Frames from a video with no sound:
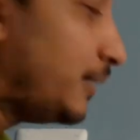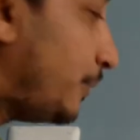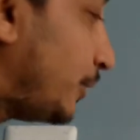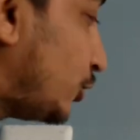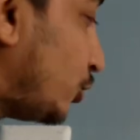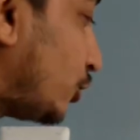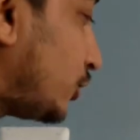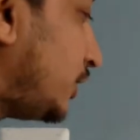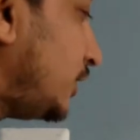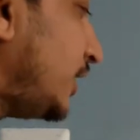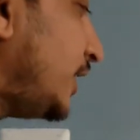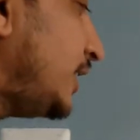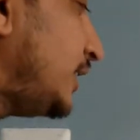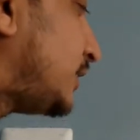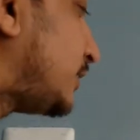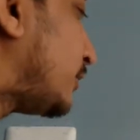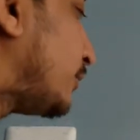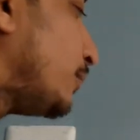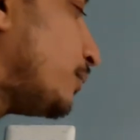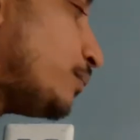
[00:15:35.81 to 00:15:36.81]
Because oxygen
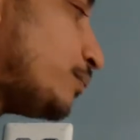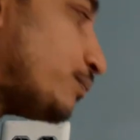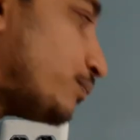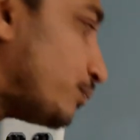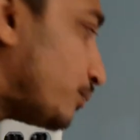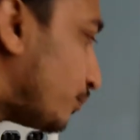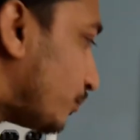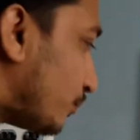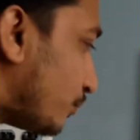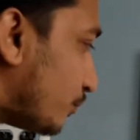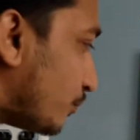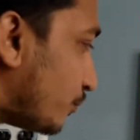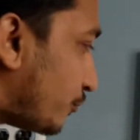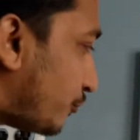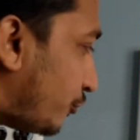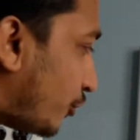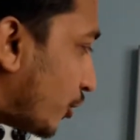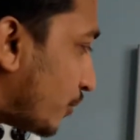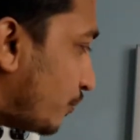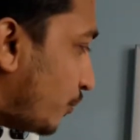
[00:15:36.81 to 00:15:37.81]
is,
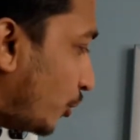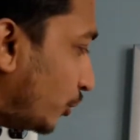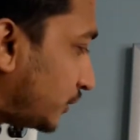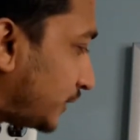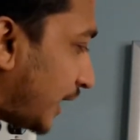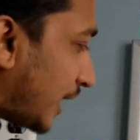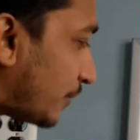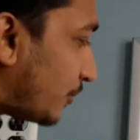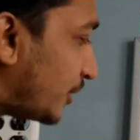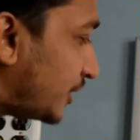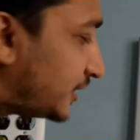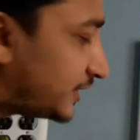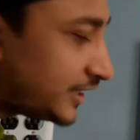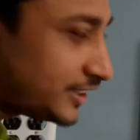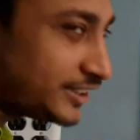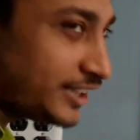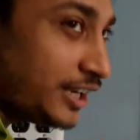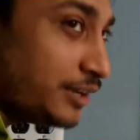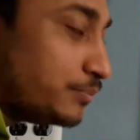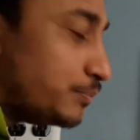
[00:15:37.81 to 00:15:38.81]
for both carbon is
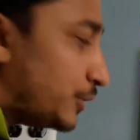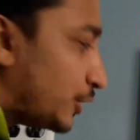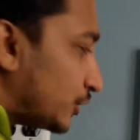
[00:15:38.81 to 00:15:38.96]
the same,